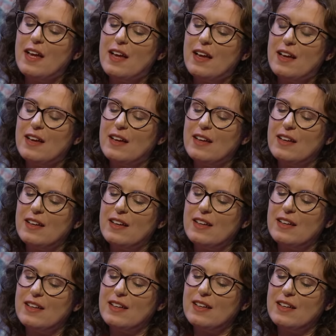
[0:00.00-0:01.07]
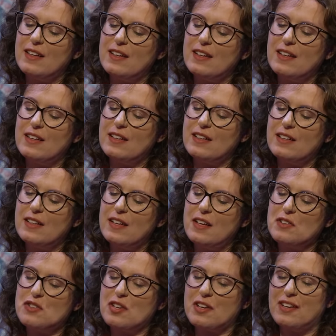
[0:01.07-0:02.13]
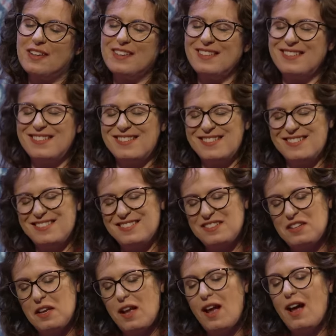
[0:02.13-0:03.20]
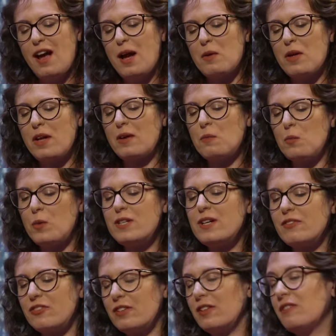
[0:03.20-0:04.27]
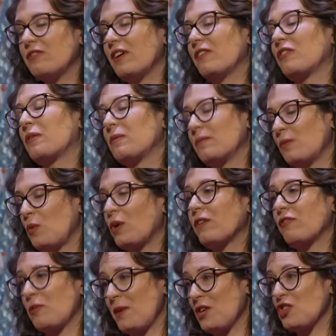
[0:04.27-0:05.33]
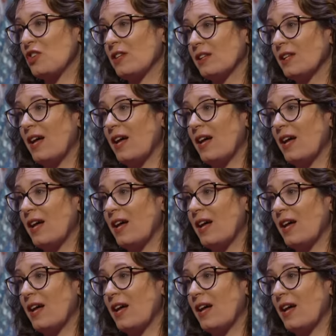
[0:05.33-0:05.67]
that a great time for reporters because you got all these leaks coming? We definitely favor more information than